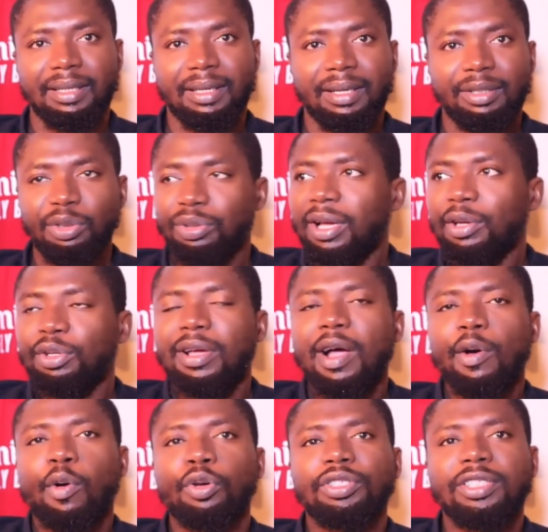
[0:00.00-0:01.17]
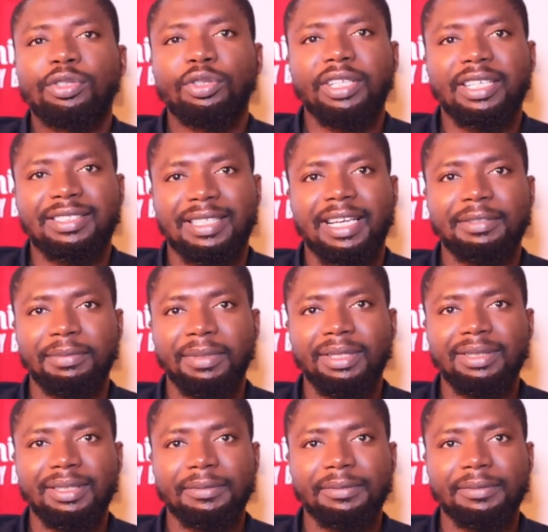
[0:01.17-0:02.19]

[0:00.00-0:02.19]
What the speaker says: You can't quote such excitement.